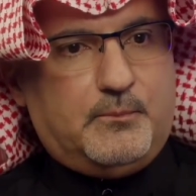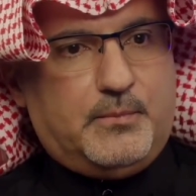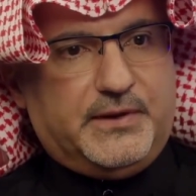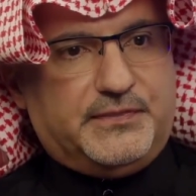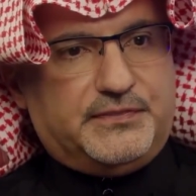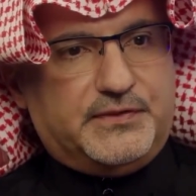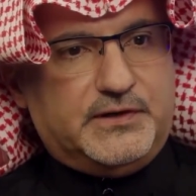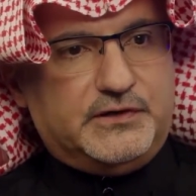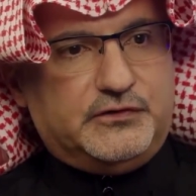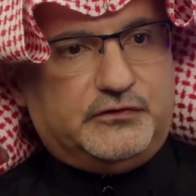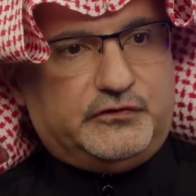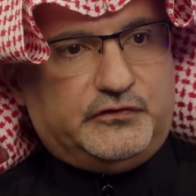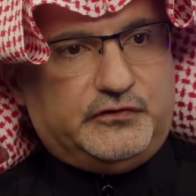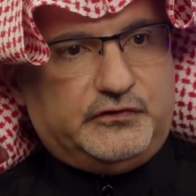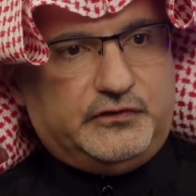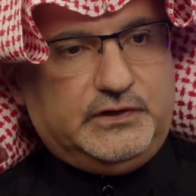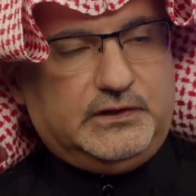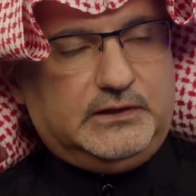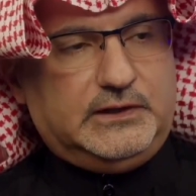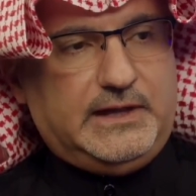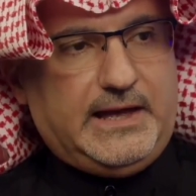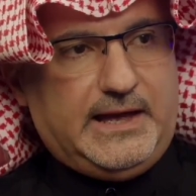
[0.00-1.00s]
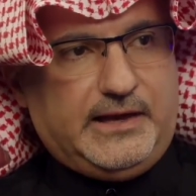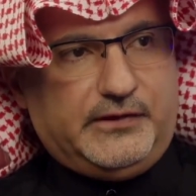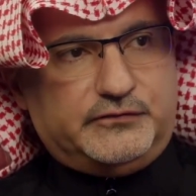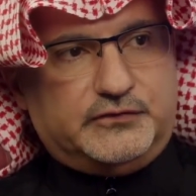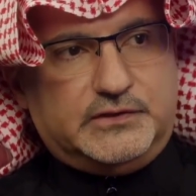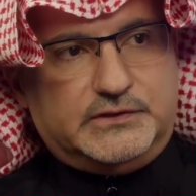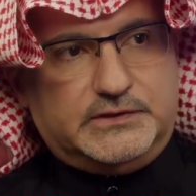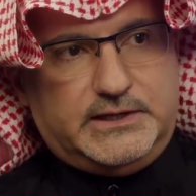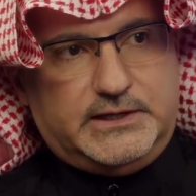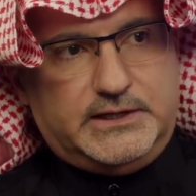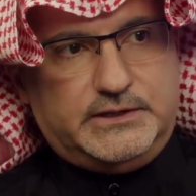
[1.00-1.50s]
but they still
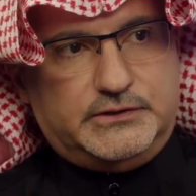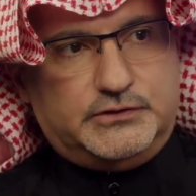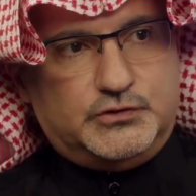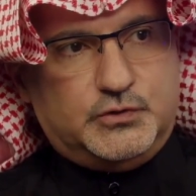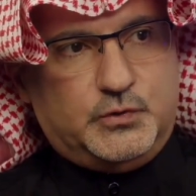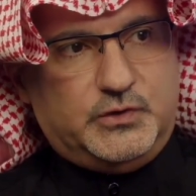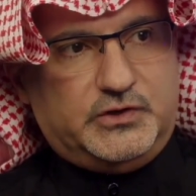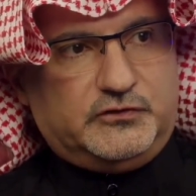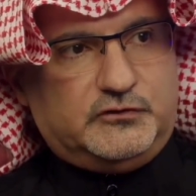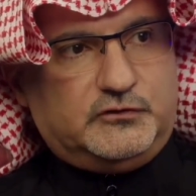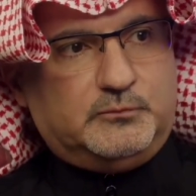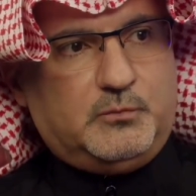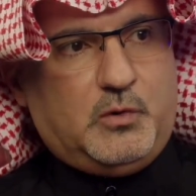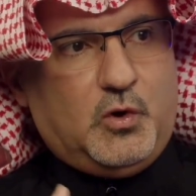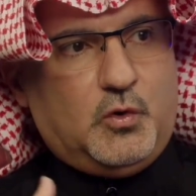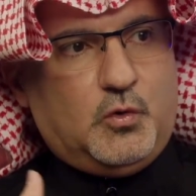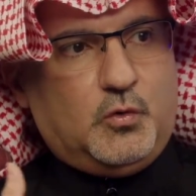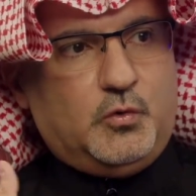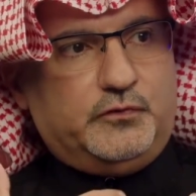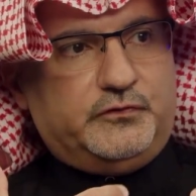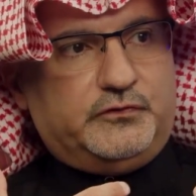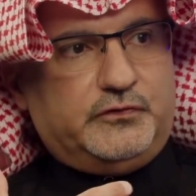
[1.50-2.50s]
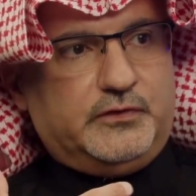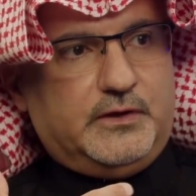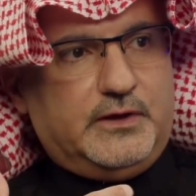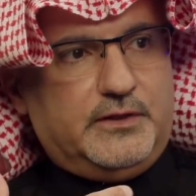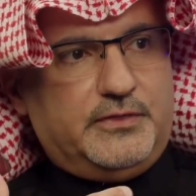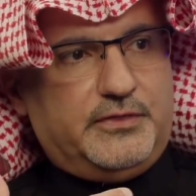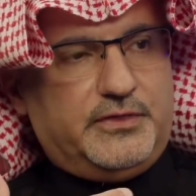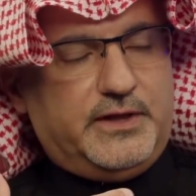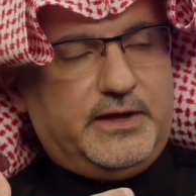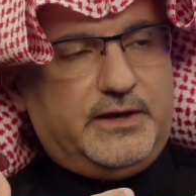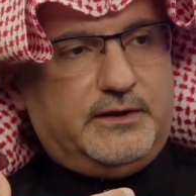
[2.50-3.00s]
hesitate to expose
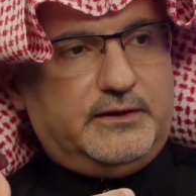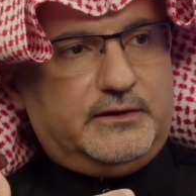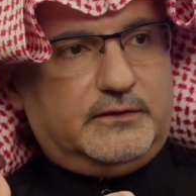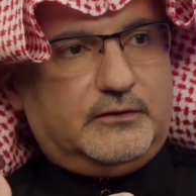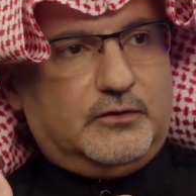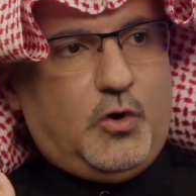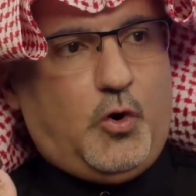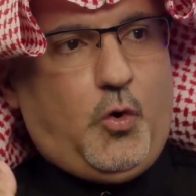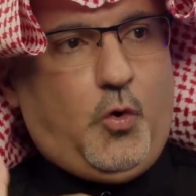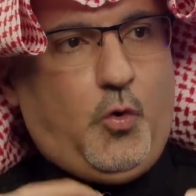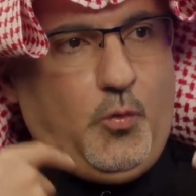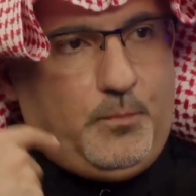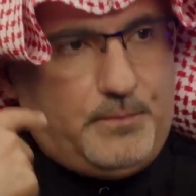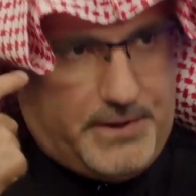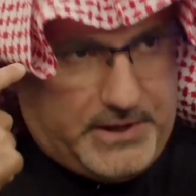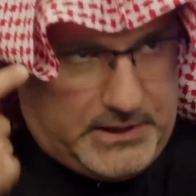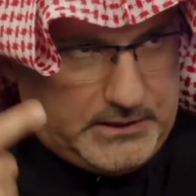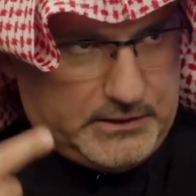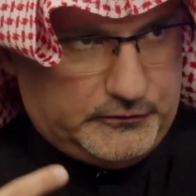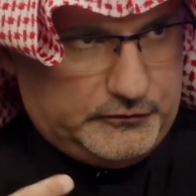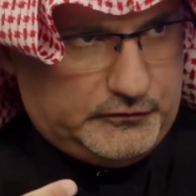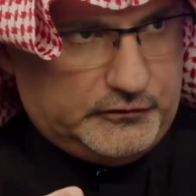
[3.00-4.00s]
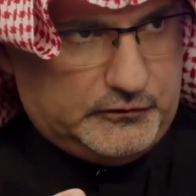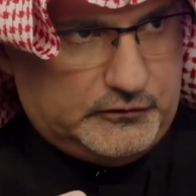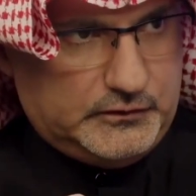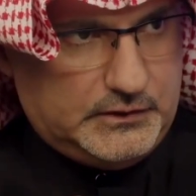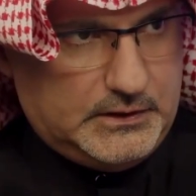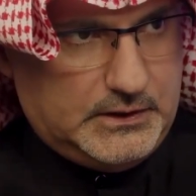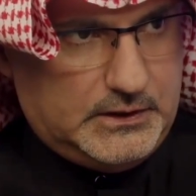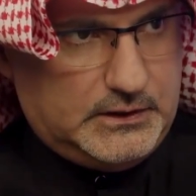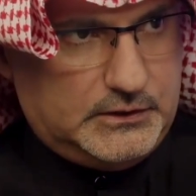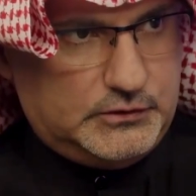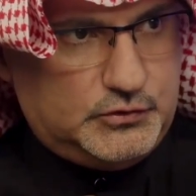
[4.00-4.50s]
their openness
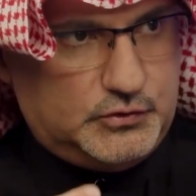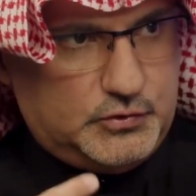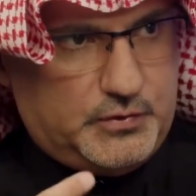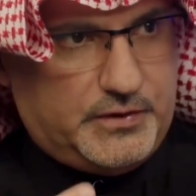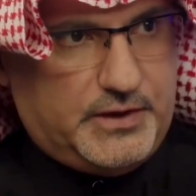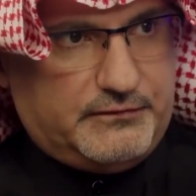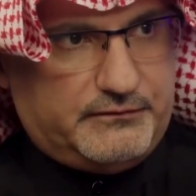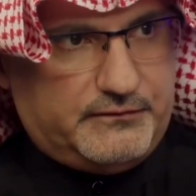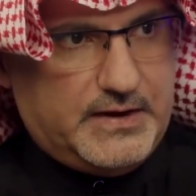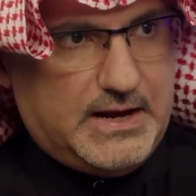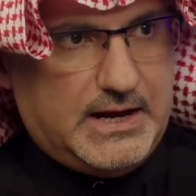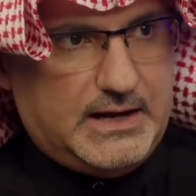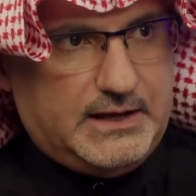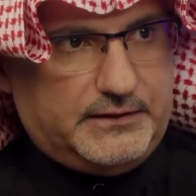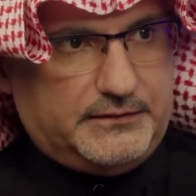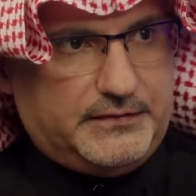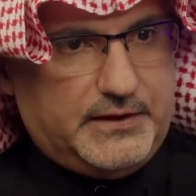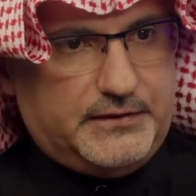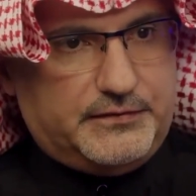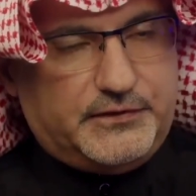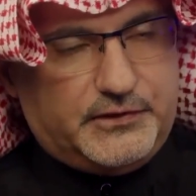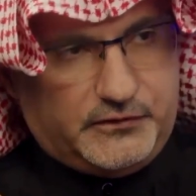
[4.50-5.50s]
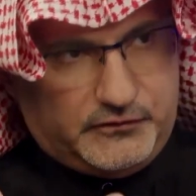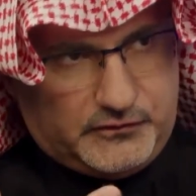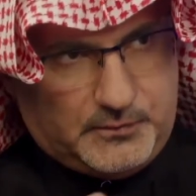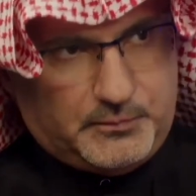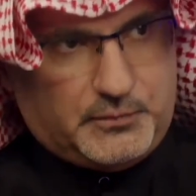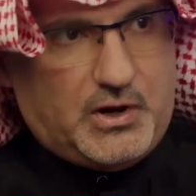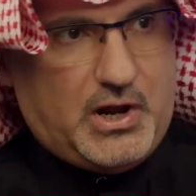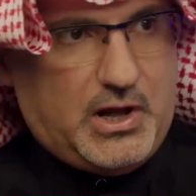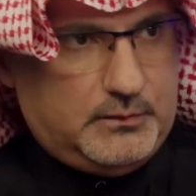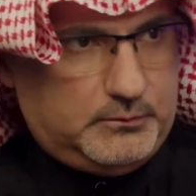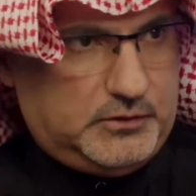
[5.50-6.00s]
to the fact that there is
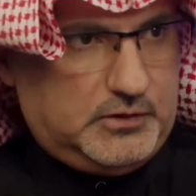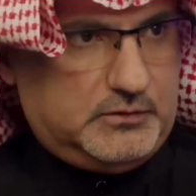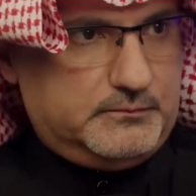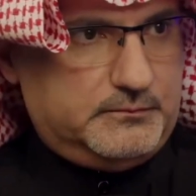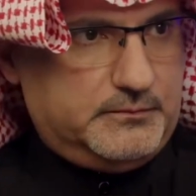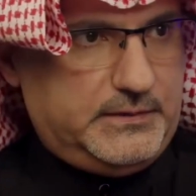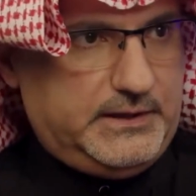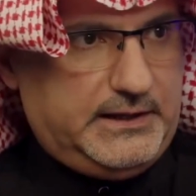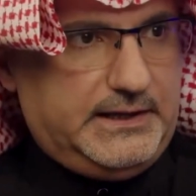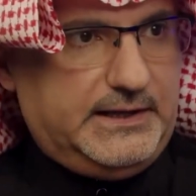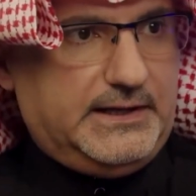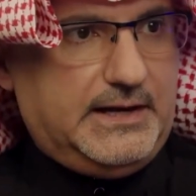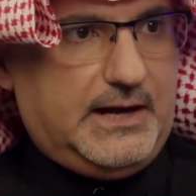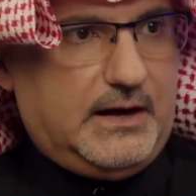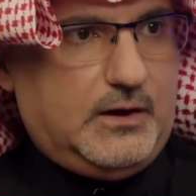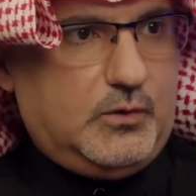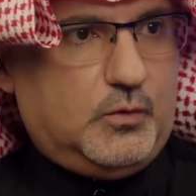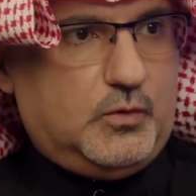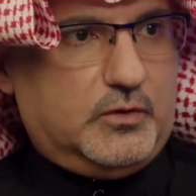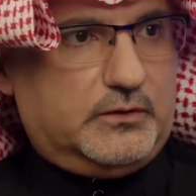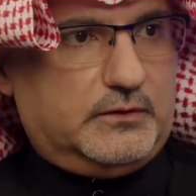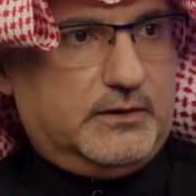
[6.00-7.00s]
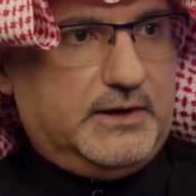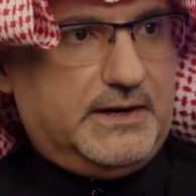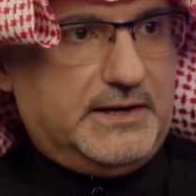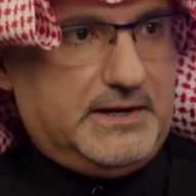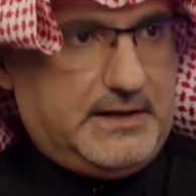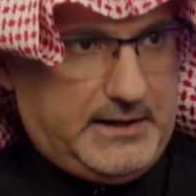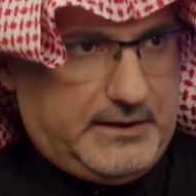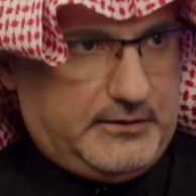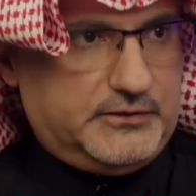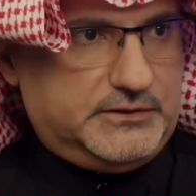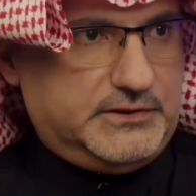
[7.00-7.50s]
a problem in our
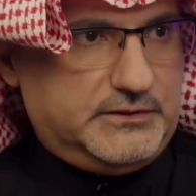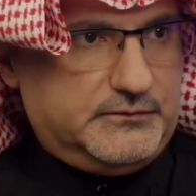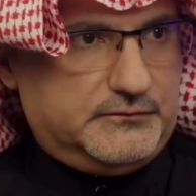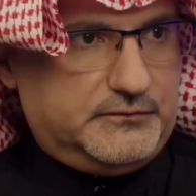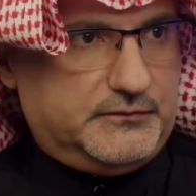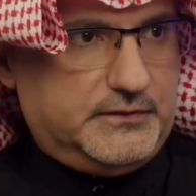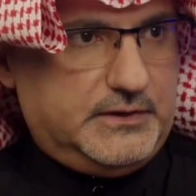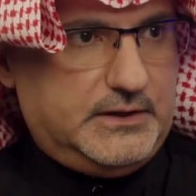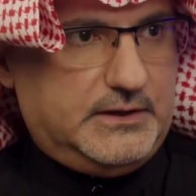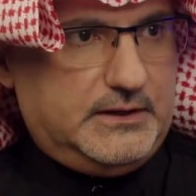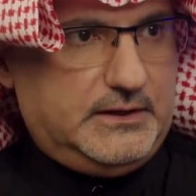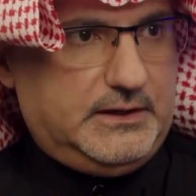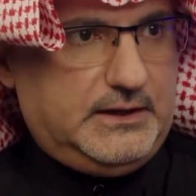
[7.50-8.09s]
narrative.